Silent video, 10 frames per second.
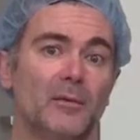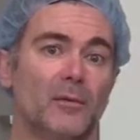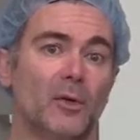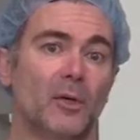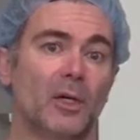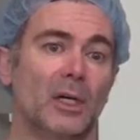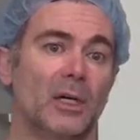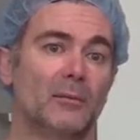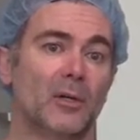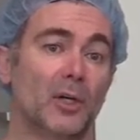for
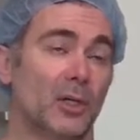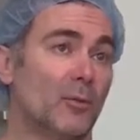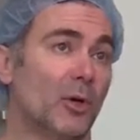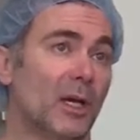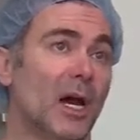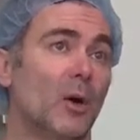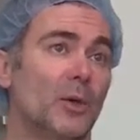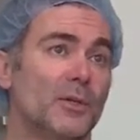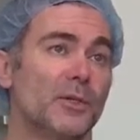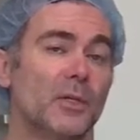early morning
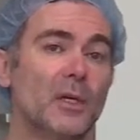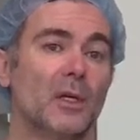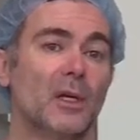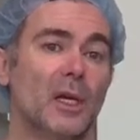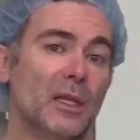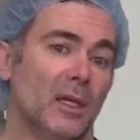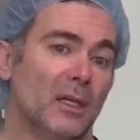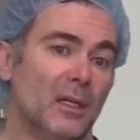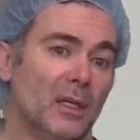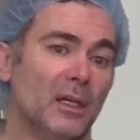hours. And then
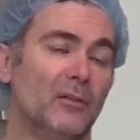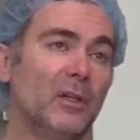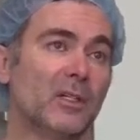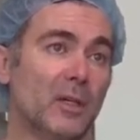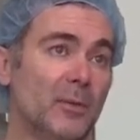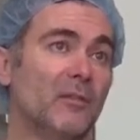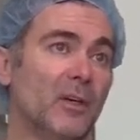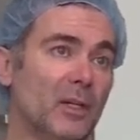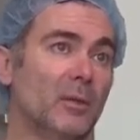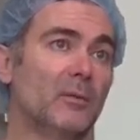in the evenings, I'll be
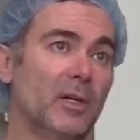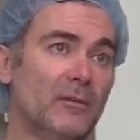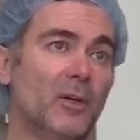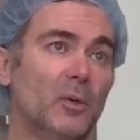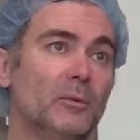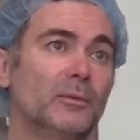available by phone.